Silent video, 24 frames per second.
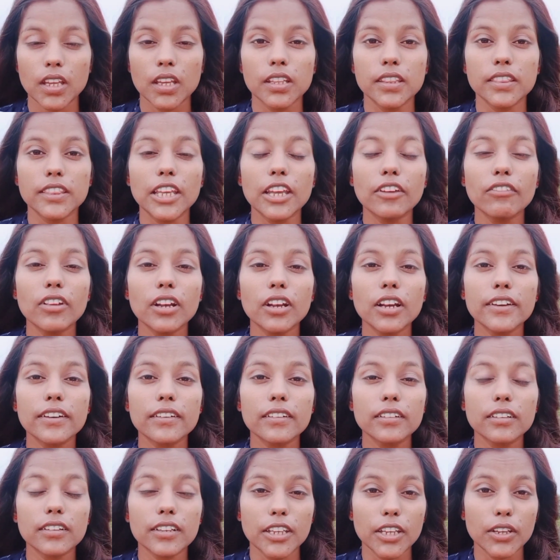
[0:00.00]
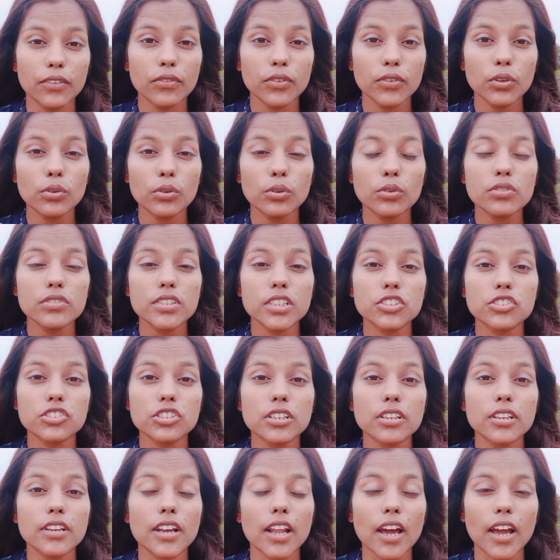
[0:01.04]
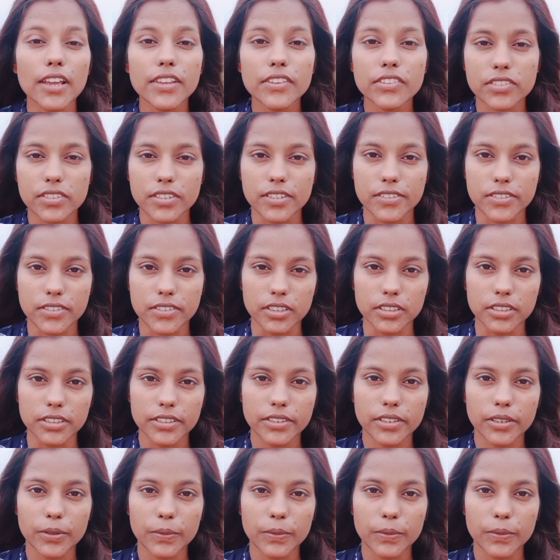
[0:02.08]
they will give you such a nice result.